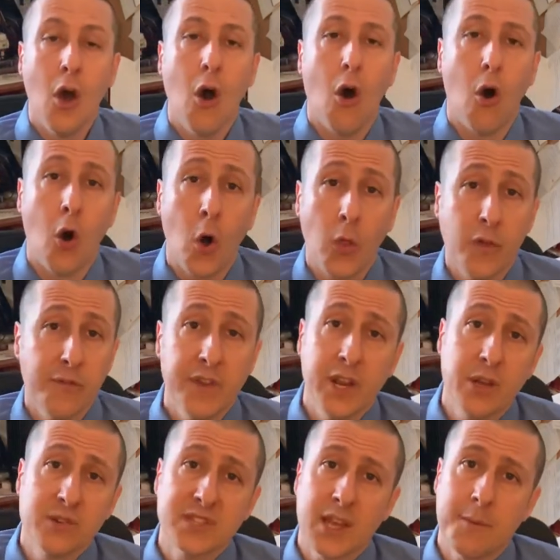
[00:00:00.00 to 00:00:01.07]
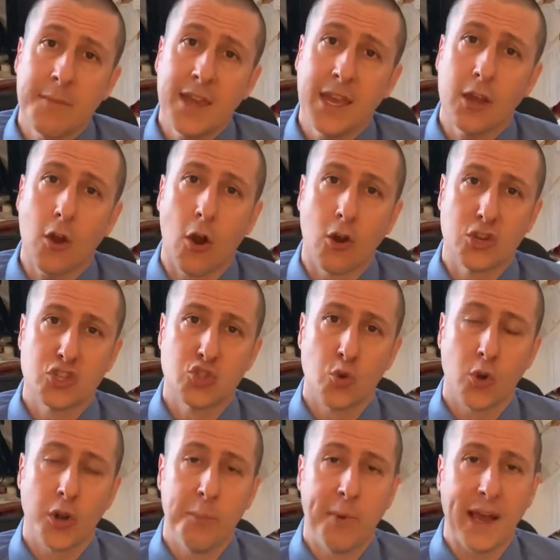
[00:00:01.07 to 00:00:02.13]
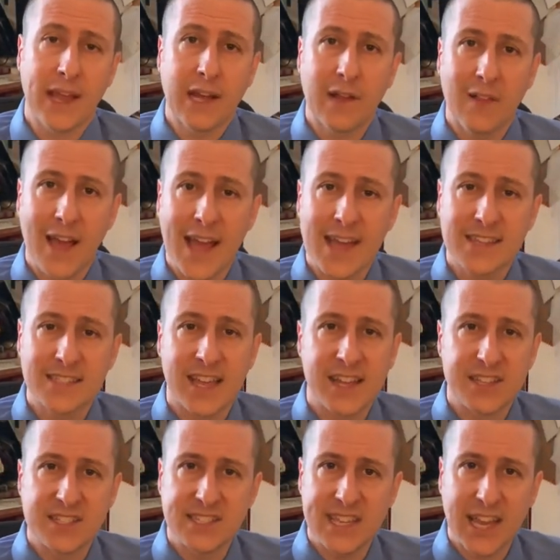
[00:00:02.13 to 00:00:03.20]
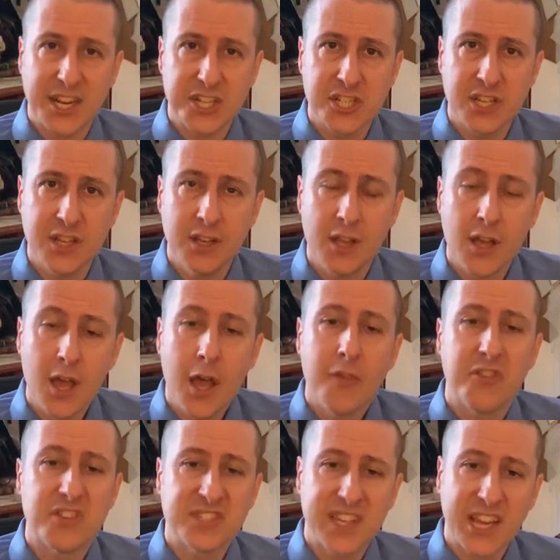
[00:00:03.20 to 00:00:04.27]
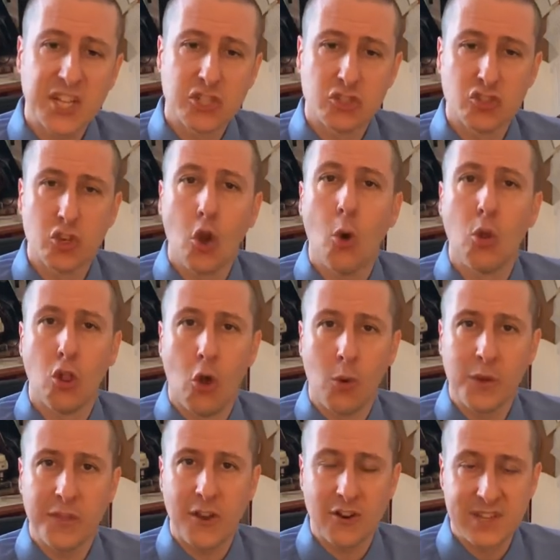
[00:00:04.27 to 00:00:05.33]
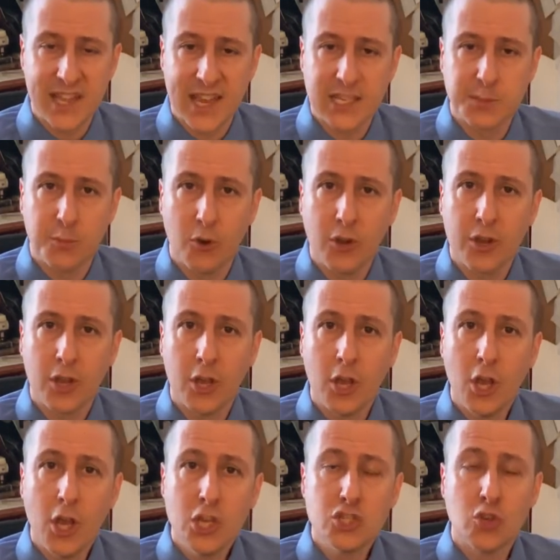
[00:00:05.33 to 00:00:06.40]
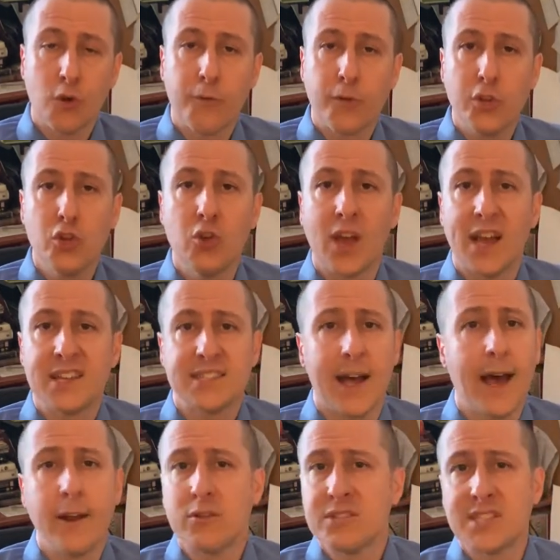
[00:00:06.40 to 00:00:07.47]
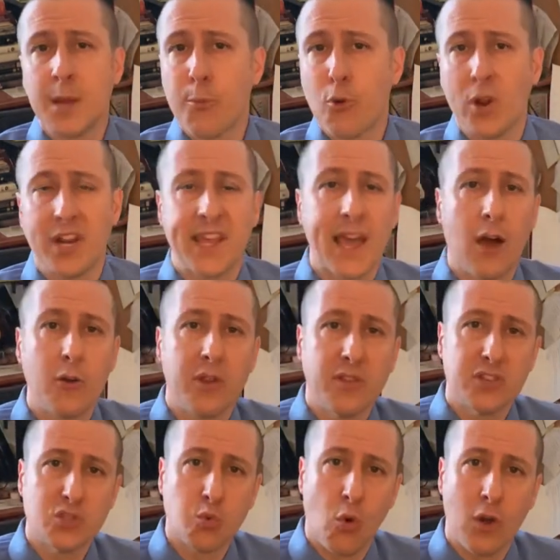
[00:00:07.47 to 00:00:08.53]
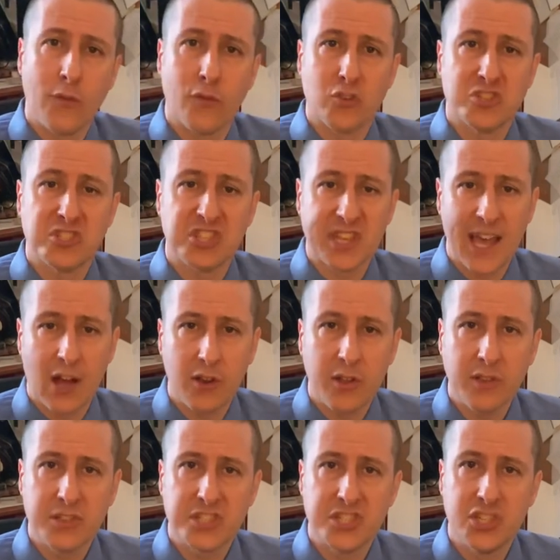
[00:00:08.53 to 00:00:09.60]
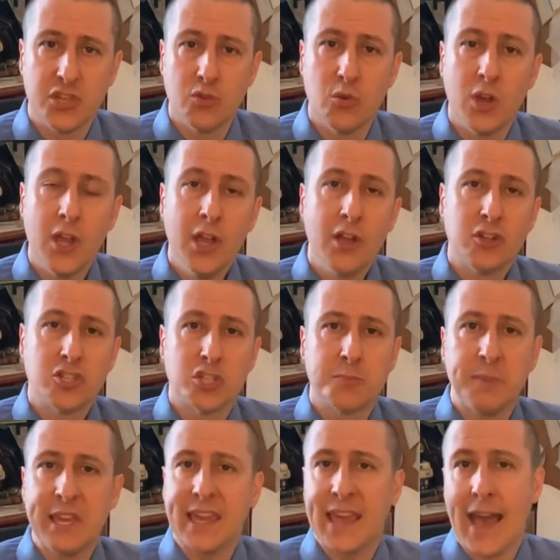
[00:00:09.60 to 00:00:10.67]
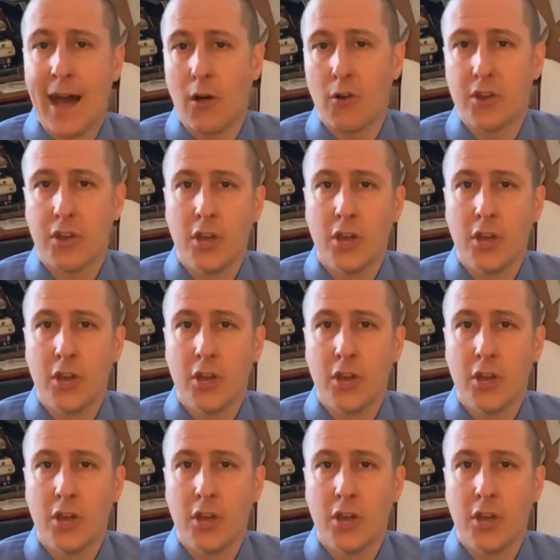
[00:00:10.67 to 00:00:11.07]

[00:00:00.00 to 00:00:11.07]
All the videos I make are sorted by class and section. The sections will go along with our textbook. So for you guys, I don't separate Calculus 1 versus Calculus 2. It'll just be Calc.